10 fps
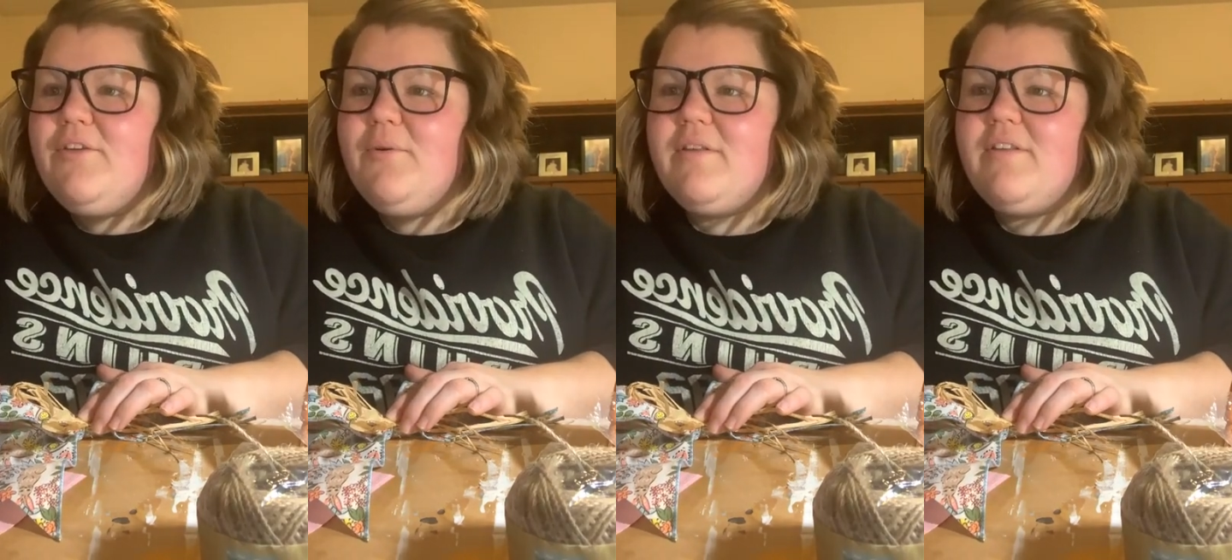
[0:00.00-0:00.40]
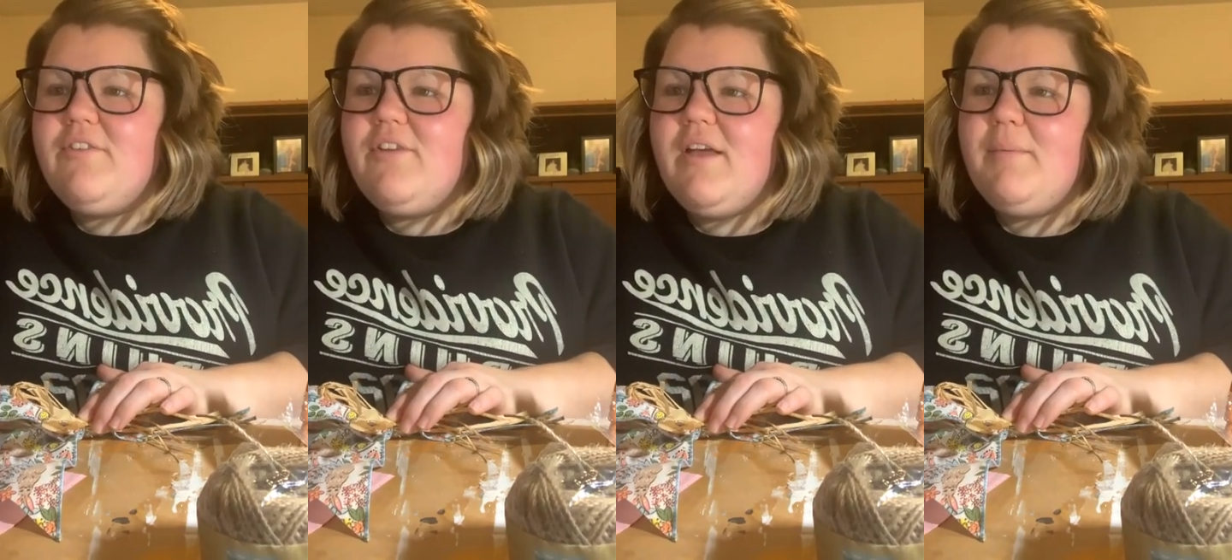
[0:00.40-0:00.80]
You are
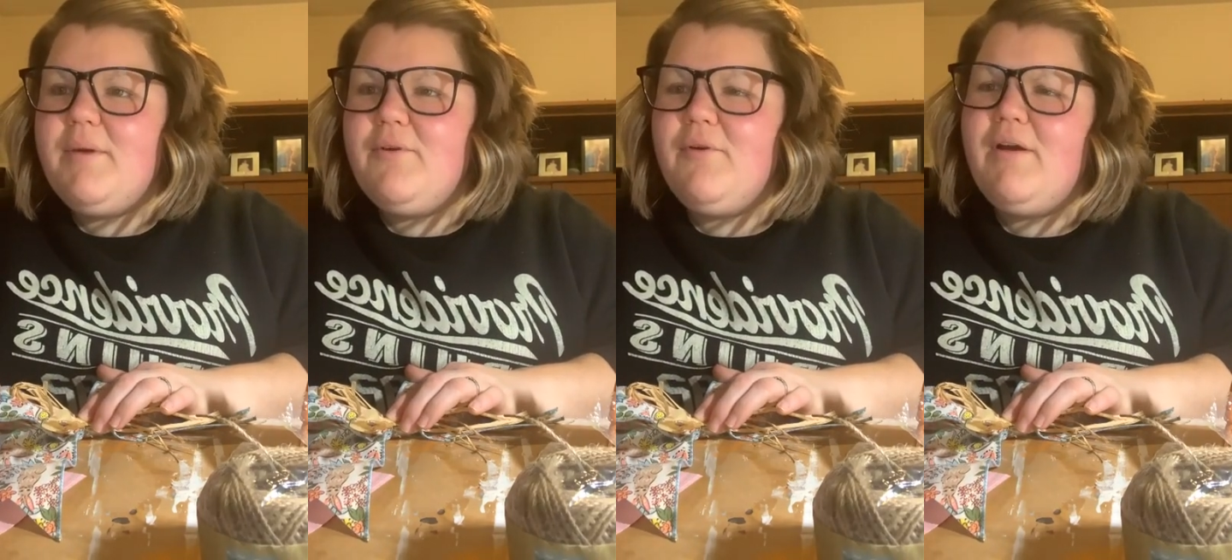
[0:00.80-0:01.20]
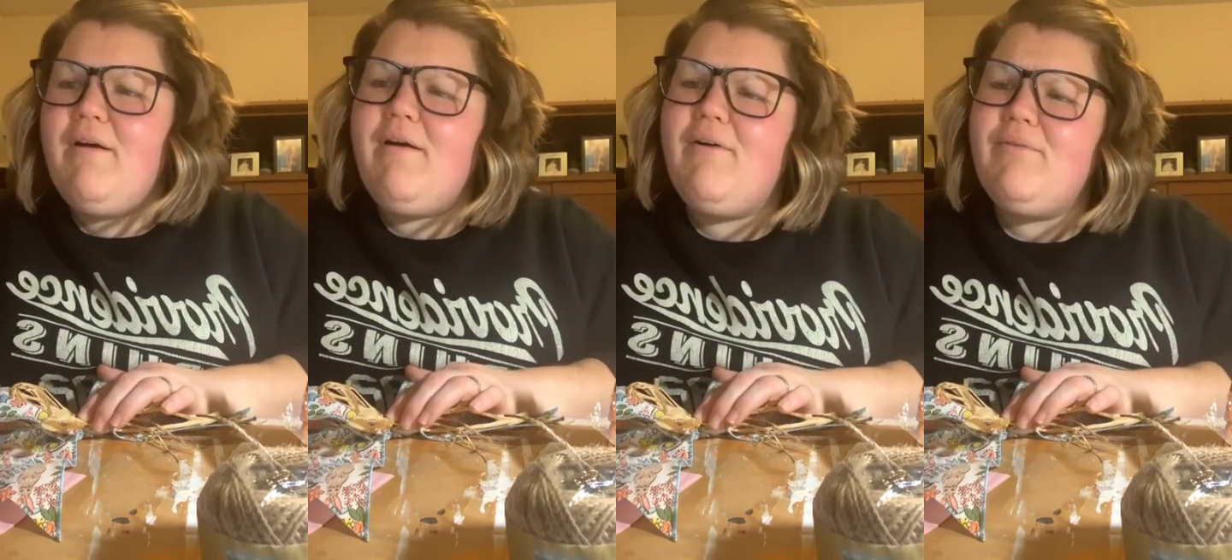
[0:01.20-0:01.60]
such a happy, great,
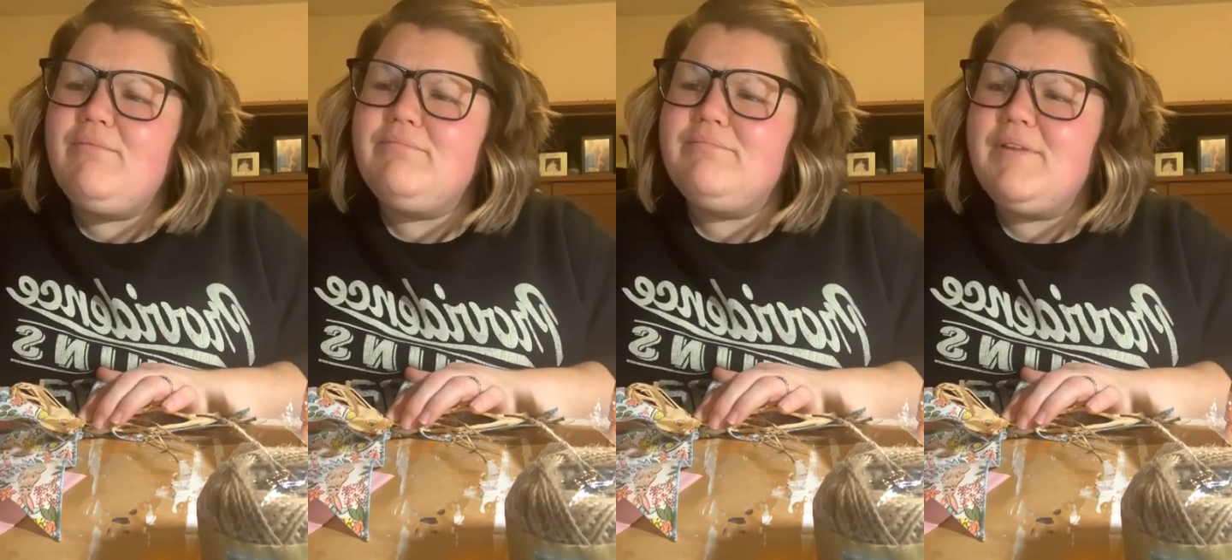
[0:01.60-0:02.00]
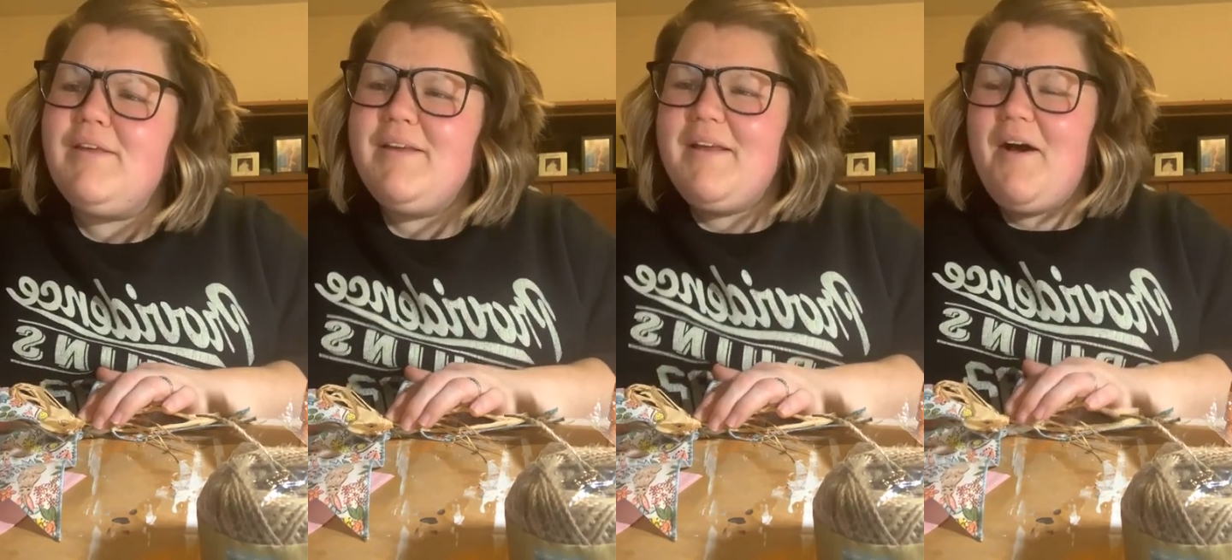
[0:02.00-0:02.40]

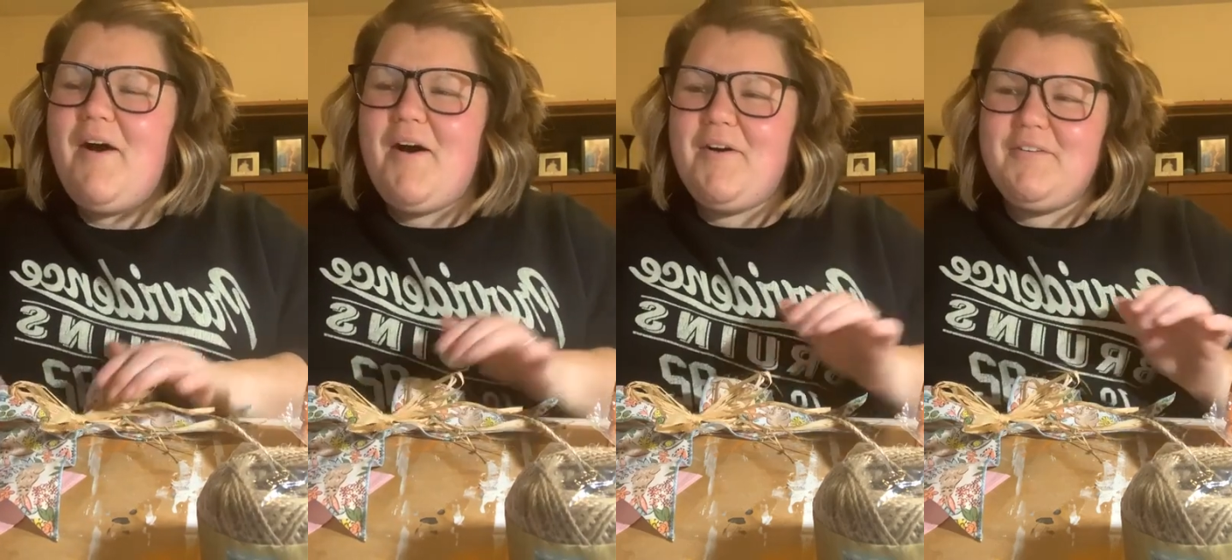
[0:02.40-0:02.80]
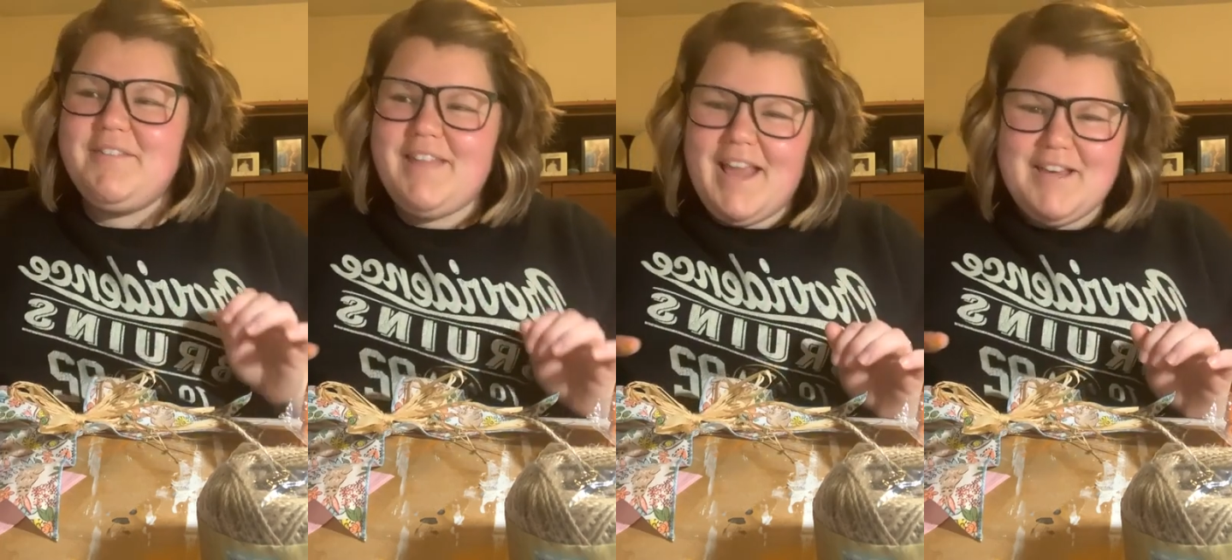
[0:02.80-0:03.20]

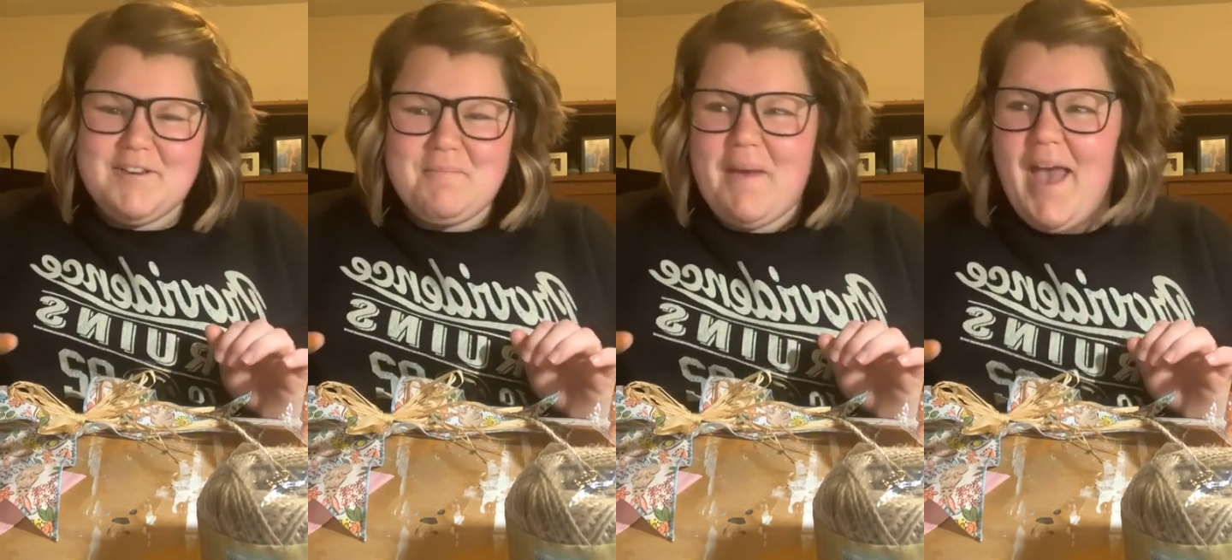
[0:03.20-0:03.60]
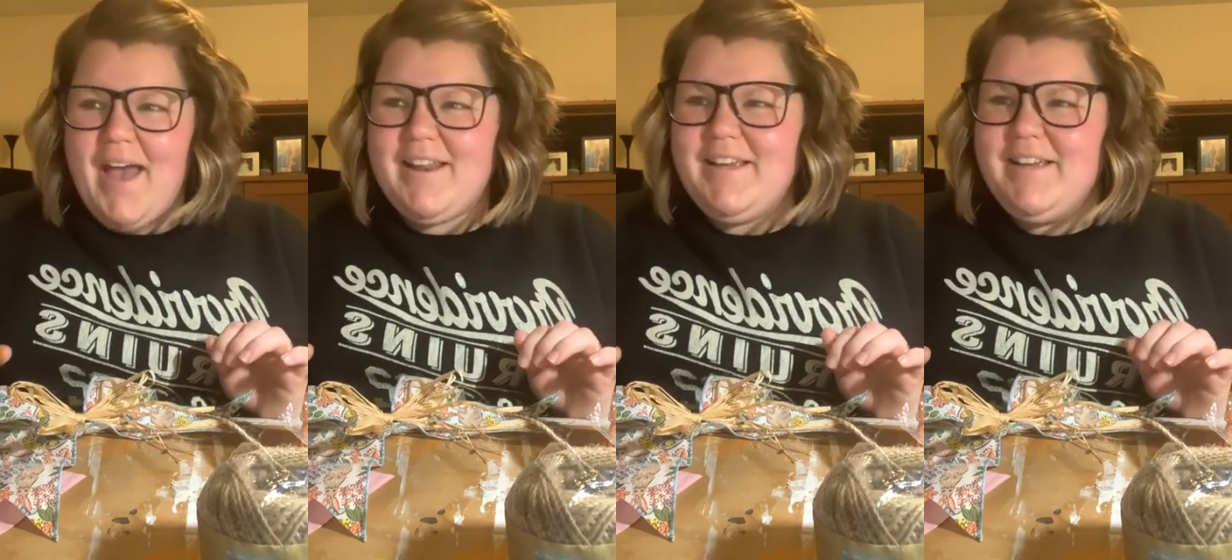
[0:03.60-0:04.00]
oh, thank you,
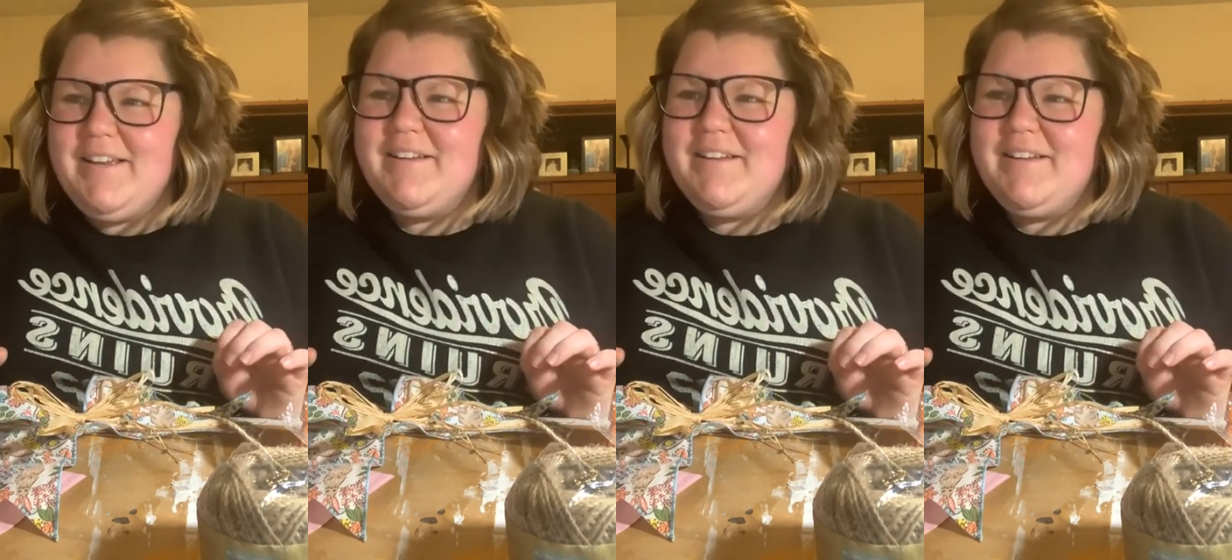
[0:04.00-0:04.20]
Patty.